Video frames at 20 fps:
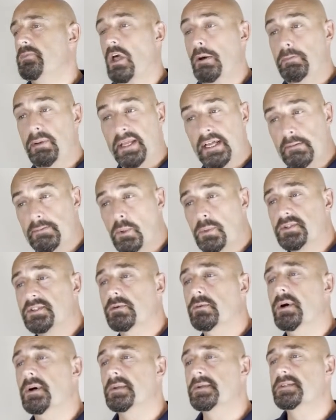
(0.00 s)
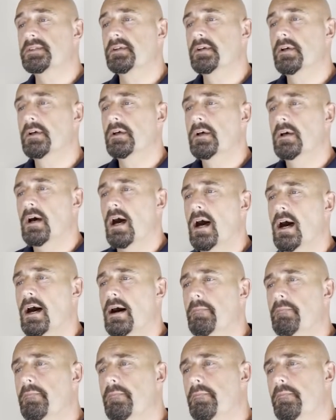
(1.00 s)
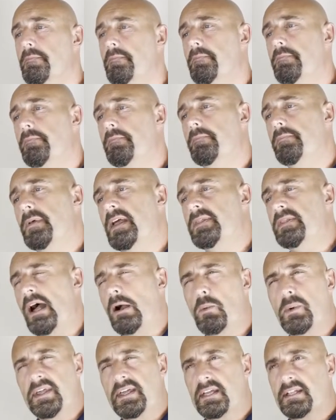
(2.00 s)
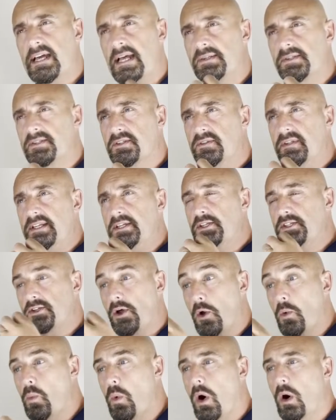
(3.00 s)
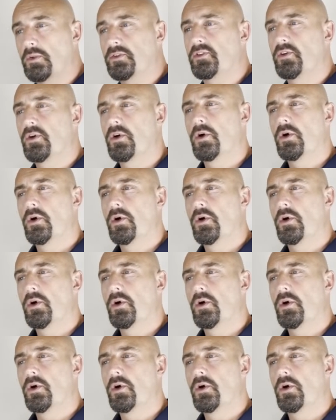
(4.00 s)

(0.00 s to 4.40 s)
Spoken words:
applicable to us. In that we can answer the so what